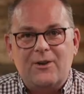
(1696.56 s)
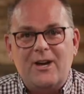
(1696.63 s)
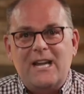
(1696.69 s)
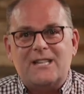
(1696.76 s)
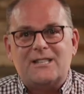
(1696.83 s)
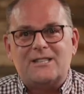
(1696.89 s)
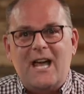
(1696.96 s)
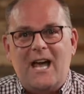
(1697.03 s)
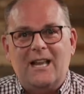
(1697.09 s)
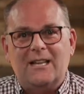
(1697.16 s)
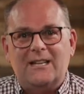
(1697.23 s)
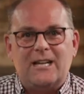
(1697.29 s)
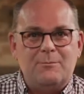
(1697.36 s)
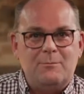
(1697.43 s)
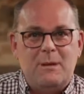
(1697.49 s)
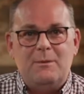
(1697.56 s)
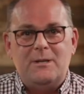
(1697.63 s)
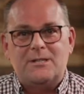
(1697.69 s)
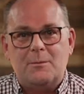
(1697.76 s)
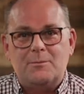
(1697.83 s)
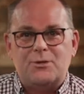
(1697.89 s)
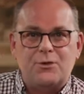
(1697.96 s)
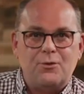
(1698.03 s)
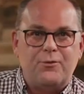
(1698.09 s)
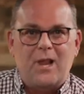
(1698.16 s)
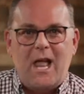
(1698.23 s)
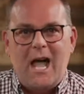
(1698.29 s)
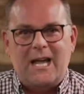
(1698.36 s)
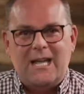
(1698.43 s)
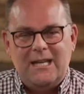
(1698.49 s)
Greek salad and maybe some
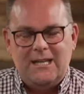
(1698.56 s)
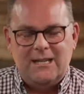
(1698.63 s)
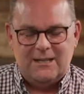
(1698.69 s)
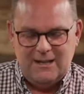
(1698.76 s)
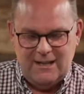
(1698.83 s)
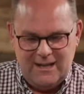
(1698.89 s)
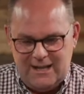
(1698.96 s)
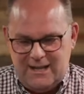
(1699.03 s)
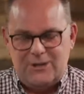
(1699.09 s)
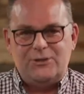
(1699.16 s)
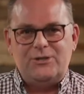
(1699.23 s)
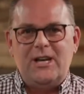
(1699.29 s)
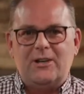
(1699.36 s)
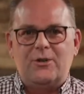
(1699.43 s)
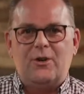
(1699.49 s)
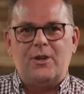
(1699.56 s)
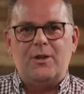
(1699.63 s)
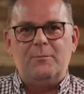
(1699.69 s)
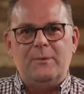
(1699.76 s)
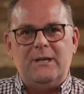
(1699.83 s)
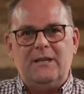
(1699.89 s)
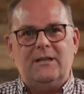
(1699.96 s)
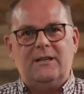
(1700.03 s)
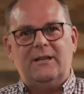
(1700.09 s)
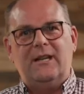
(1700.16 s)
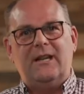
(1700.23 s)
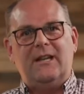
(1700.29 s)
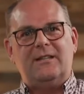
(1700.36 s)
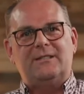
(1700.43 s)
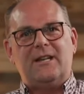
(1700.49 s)
souvlaki, and they shared all the meal, and
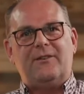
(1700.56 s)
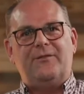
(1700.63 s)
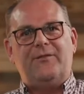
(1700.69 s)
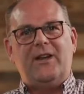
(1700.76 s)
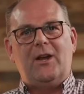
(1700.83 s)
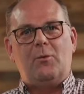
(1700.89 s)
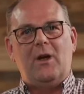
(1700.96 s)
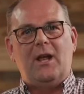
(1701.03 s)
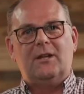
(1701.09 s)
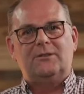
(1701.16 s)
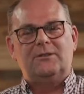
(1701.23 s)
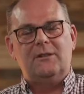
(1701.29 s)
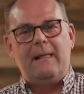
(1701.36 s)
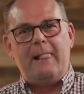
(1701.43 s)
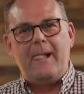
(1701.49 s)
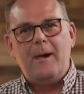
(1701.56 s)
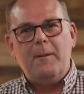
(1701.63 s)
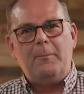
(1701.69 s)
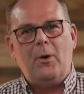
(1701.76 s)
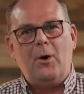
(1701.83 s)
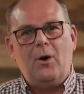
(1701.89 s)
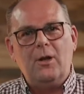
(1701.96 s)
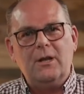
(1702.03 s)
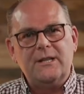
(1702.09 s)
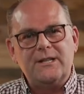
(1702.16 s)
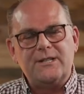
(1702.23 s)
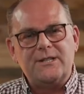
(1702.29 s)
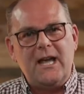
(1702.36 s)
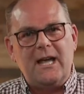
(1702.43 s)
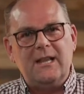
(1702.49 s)
then they said farewell to Paul
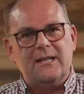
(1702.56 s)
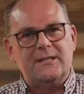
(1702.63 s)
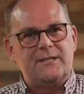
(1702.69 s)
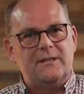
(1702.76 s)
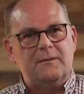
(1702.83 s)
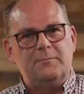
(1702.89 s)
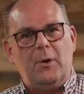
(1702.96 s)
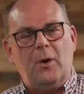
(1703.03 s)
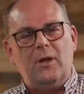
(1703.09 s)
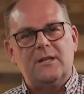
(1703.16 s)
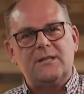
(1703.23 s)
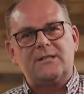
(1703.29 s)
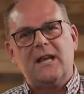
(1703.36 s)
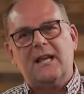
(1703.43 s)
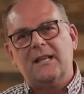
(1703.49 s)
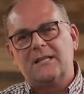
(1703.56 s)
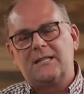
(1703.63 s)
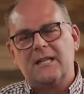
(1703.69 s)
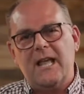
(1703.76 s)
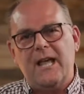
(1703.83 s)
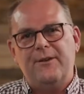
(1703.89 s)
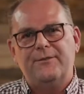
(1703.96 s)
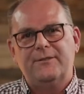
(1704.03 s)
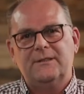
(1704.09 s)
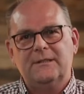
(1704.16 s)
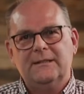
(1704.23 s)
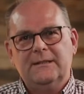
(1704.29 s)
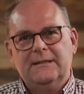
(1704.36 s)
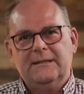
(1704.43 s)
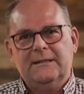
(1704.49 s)
and Silas, and Paul and Silas left.
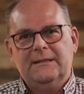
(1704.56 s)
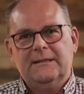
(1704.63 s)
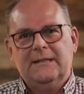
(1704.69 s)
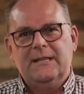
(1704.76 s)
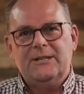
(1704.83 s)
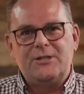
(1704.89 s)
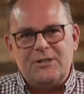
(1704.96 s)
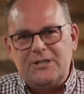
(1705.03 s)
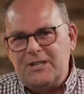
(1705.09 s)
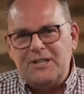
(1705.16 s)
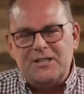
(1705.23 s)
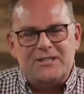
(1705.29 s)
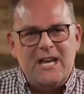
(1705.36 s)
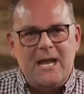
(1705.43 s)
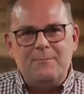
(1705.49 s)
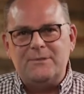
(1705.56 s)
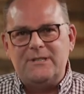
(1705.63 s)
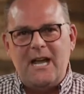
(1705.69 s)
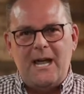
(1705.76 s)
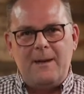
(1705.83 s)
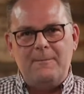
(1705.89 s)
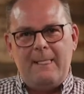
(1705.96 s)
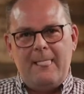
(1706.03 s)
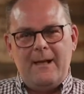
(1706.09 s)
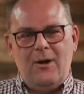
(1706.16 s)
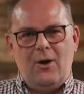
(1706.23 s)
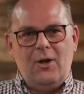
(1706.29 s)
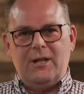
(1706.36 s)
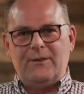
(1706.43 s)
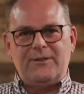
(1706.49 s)
And just at the same time,
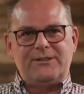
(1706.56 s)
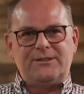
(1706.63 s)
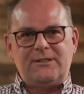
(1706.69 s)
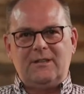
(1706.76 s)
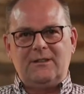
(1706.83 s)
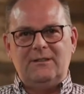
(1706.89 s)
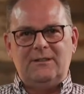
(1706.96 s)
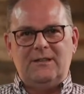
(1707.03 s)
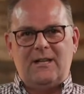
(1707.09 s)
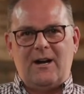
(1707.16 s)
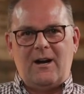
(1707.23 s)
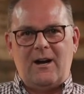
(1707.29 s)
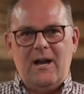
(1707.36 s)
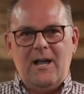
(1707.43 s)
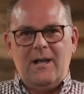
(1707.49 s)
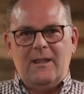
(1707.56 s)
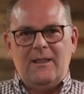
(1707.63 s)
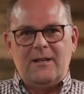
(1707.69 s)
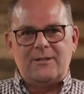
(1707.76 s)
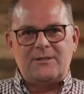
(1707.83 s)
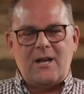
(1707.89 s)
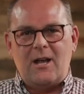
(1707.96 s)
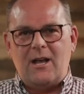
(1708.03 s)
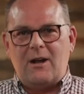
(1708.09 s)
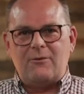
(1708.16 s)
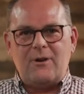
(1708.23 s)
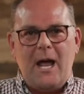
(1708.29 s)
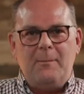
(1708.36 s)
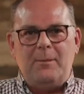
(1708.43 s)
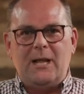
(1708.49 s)
all of a sudden, there's a
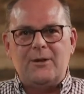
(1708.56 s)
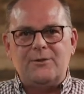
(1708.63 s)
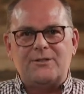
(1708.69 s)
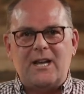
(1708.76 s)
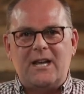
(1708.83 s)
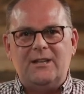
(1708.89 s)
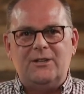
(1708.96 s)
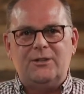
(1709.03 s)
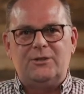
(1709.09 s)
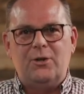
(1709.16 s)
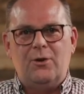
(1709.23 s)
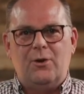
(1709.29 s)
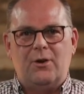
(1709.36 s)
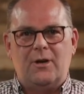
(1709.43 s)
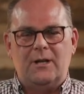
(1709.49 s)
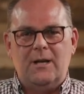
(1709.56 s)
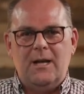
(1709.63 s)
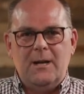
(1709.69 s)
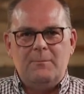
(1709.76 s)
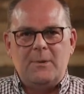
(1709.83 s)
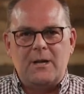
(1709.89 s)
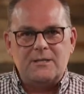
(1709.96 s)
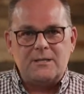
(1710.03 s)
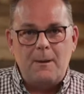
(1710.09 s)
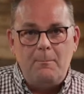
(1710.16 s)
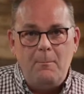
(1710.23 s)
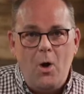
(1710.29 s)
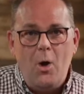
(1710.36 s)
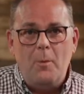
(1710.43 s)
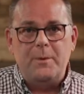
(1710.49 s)
rabble outside the door, and because a
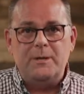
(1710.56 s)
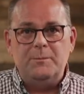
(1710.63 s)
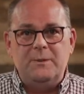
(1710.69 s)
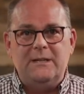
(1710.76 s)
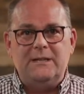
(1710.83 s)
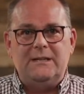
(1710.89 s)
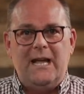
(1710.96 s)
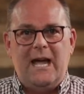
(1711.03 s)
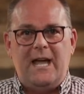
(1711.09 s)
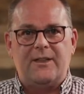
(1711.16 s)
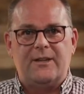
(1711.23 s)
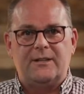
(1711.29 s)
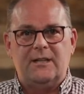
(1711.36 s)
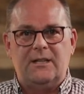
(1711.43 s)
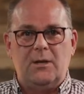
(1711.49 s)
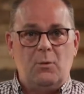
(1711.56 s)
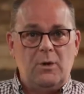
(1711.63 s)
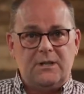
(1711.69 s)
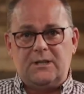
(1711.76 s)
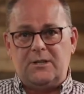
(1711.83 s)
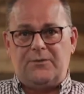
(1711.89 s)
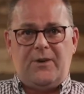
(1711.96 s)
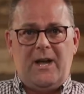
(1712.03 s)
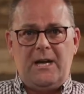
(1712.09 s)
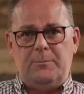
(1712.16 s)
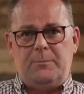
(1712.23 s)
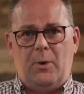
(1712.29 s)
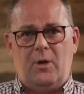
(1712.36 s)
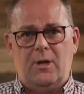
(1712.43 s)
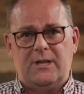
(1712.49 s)
mob had been gathered, and they wanted to
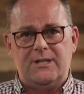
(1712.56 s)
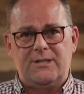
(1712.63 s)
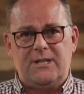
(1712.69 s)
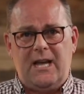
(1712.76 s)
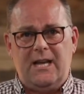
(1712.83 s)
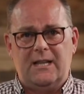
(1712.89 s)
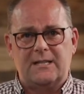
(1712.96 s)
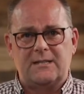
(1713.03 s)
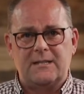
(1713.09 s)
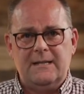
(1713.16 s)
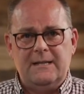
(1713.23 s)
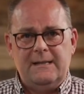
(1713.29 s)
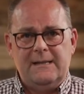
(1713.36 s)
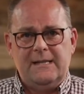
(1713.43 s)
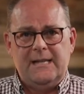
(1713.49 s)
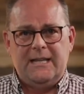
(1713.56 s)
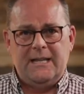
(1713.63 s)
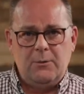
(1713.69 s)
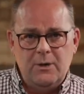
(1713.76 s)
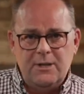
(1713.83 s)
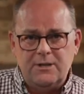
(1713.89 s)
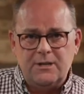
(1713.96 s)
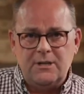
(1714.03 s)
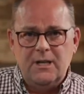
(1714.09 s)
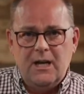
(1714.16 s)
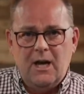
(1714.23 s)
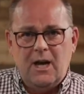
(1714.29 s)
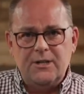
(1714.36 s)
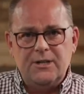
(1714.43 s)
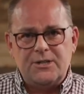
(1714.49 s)
find Paul and Silas, and they wanted
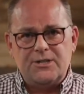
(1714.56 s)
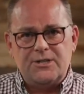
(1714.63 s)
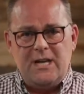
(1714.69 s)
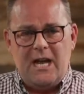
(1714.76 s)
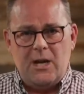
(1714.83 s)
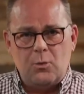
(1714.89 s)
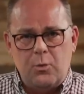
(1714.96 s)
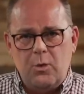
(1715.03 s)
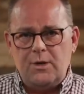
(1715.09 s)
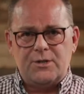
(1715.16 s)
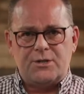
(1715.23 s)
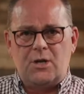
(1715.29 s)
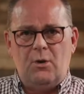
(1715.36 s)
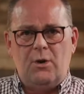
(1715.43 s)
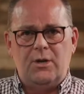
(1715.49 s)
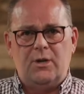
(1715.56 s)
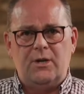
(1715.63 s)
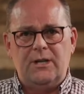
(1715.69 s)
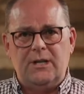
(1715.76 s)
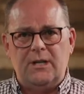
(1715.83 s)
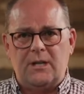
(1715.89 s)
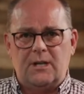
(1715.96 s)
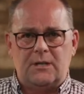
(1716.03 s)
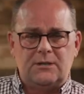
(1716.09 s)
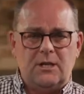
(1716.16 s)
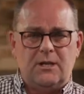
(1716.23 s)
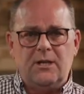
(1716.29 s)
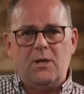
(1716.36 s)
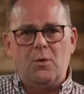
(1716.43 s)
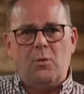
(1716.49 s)
to understand what is going on here. They are
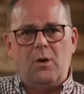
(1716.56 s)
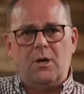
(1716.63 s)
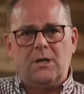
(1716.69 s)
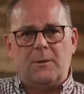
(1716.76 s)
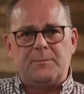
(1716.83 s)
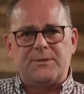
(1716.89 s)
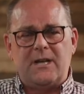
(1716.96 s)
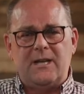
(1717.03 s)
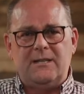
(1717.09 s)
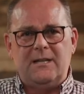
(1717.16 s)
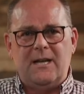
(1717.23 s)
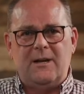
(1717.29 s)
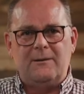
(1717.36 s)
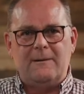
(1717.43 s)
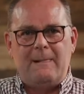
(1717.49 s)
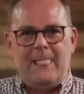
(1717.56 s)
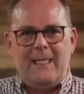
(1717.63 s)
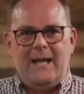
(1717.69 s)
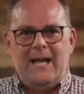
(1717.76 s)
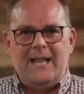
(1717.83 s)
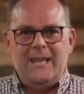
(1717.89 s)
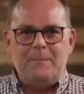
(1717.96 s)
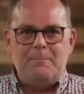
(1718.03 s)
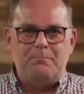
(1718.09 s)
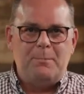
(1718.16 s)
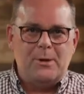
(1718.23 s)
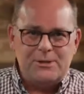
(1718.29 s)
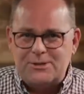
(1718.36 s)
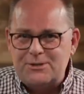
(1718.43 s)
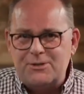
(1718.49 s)
turning the world upside down, and they
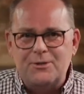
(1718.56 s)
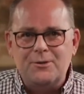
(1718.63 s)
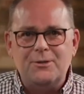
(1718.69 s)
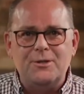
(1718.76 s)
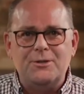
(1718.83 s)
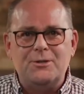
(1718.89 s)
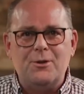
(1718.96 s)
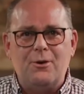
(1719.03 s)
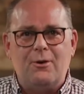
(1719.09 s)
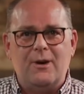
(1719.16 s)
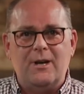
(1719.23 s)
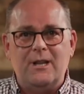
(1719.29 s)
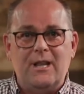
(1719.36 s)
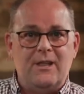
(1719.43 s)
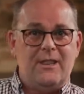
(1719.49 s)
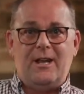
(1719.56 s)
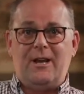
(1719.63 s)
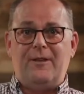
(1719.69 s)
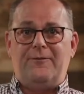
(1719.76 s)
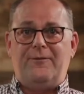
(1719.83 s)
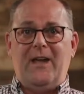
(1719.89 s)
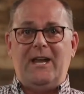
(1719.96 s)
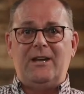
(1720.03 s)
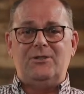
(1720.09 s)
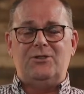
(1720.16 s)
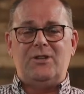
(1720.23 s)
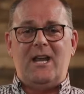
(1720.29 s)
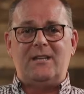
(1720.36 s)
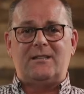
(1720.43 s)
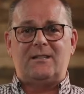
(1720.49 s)
burst through the door, and there they find
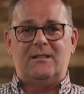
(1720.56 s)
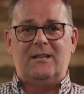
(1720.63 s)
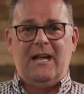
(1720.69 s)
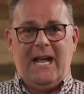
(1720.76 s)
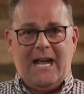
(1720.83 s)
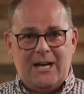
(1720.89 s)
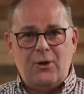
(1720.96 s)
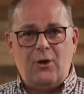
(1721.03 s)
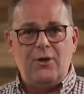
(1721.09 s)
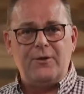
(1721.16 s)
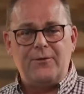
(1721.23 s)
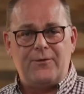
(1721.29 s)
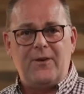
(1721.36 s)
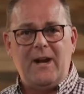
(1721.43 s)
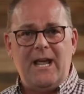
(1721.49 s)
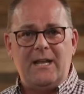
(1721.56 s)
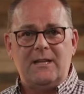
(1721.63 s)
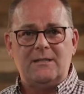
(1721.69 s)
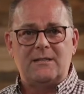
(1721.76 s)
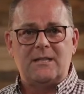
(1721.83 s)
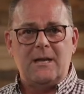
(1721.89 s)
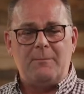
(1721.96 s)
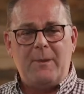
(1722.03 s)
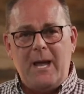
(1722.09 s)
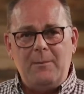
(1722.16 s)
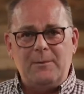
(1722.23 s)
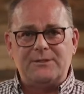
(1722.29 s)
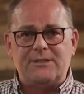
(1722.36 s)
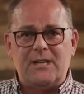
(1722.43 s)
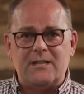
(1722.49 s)
Jason and all the friends. And the
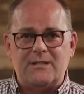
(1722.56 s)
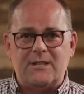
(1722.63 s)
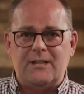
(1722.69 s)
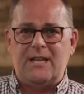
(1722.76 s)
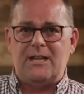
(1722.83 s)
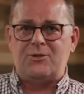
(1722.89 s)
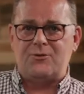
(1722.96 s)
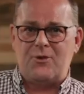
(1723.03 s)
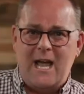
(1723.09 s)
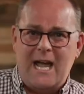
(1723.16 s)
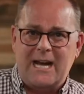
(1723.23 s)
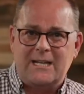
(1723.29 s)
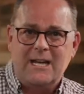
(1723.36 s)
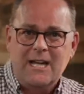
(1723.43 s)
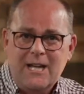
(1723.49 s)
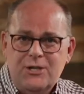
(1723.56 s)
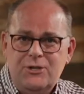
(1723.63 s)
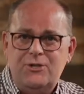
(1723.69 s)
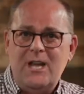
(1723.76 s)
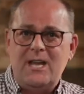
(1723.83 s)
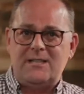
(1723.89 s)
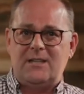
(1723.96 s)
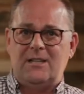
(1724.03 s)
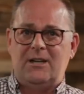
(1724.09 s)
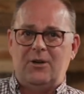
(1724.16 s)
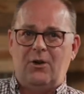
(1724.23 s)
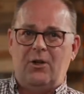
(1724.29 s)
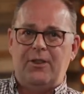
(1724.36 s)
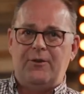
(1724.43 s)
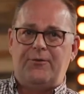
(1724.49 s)
Bible says that they dragged Jason
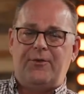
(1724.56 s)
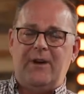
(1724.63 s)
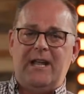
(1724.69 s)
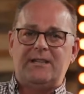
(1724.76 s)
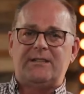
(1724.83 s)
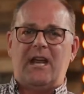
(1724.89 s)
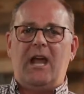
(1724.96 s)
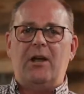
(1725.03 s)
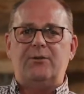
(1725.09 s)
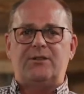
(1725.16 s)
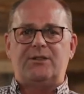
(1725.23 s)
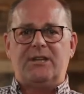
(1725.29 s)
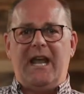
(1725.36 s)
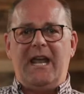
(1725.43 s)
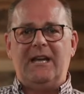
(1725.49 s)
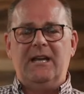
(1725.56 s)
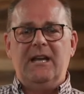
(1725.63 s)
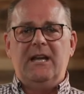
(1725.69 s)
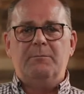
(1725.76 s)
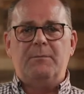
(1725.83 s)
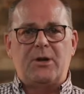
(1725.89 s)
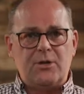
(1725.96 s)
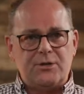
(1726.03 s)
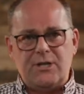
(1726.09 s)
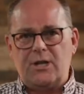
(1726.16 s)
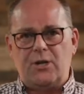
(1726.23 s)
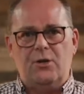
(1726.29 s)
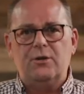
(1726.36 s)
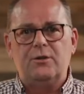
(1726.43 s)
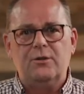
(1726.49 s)
and all the friends outside because
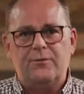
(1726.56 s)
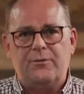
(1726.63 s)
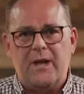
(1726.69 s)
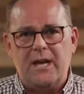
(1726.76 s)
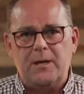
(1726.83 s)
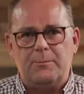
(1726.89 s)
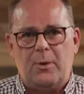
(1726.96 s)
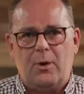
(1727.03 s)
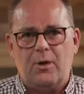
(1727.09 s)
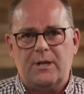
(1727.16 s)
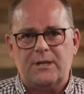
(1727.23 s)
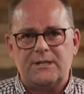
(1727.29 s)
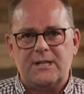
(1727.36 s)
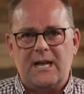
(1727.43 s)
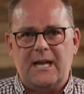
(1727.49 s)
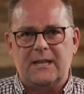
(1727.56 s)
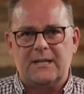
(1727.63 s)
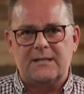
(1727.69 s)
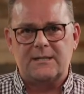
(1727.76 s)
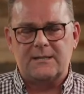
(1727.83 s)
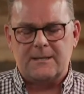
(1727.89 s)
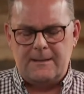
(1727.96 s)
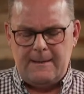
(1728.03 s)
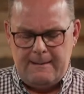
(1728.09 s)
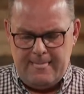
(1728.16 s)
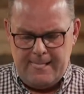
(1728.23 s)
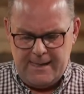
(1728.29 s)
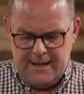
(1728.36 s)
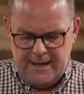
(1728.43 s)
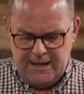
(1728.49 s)
they couldn't find Paul and Silas.
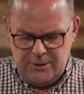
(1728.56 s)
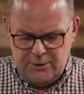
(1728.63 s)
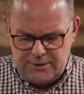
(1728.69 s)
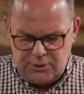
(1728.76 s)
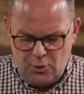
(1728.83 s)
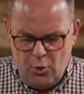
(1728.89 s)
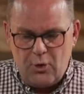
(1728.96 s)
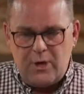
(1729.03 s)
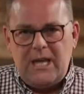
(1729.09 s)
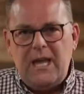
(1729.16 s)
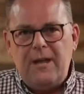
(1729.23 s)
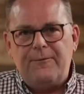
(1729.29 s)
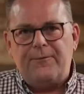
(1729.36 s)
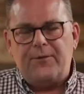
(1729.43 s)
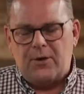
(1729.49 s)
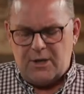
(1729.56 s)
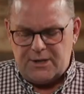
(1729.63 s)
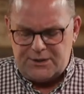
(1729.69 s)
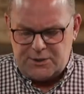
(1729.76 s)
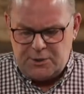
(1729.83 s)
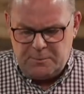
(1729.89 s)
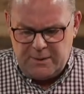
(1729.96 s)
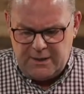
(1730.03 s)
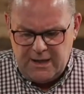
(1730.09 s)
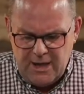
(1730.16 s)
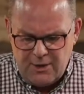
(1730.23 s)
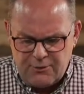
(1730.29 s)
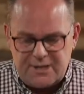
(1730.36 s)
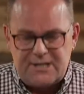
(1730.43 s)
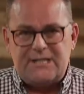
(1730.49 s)
You know, it's okay for us to be
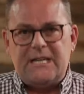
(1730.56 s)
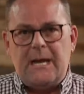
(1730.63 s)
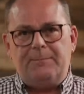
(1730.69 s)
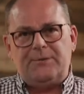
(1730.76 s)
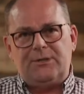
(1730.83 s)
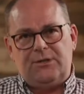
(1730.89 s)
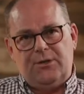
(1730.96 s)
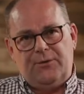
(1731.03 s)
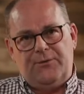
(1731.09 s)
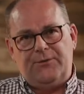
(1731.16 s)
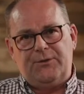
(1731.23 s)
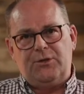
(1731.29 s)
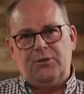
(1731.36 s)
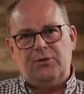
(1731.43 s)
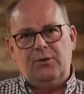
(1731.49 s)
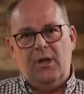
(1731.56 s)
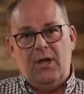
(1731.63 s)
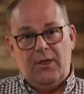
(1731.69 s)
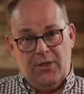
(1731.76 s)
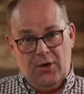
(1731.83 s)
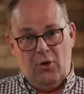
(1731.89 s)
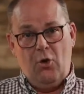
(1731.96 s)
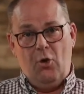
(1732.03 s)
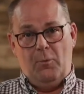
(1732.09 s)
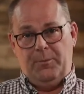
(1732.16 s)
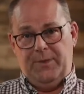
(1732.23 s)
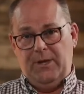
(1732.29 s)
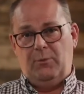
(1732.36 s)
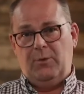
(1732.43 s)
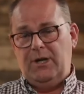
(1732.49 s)
receptive to the
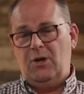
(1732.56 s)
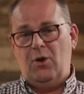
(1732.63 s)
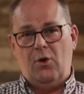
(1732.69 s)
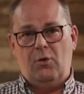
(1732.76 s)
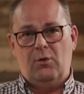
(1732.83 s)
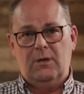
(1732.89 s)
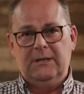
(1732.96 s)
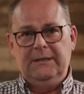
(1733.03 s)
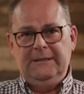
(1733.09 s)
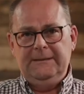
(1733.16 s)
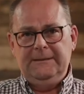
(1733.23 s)
hope that we know.